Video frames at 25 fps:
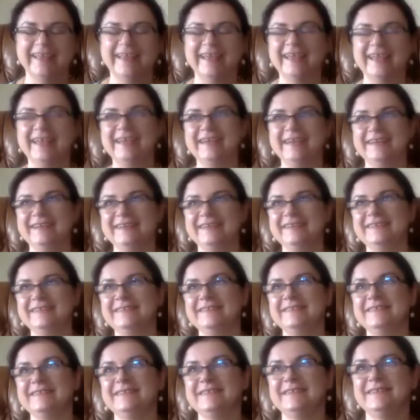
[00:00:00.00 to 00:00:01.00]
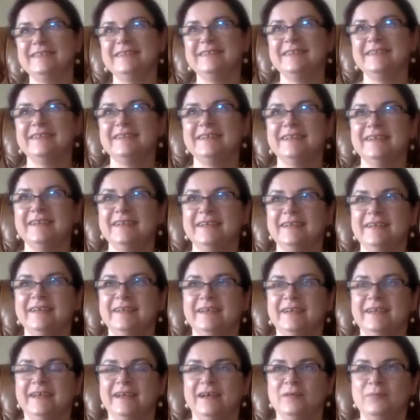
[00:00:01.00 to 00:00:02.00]
And
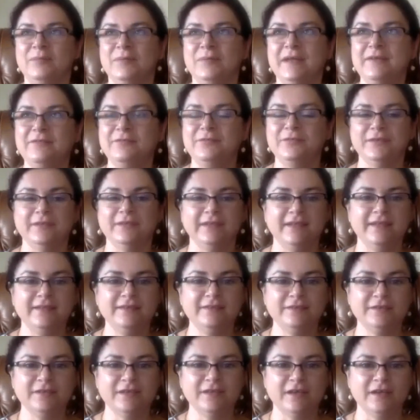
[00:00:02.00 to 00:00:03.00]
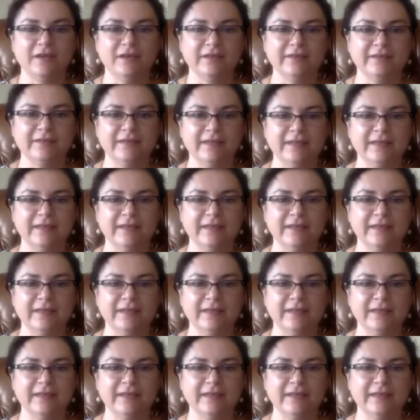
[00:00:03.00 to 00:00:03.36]
apply for another card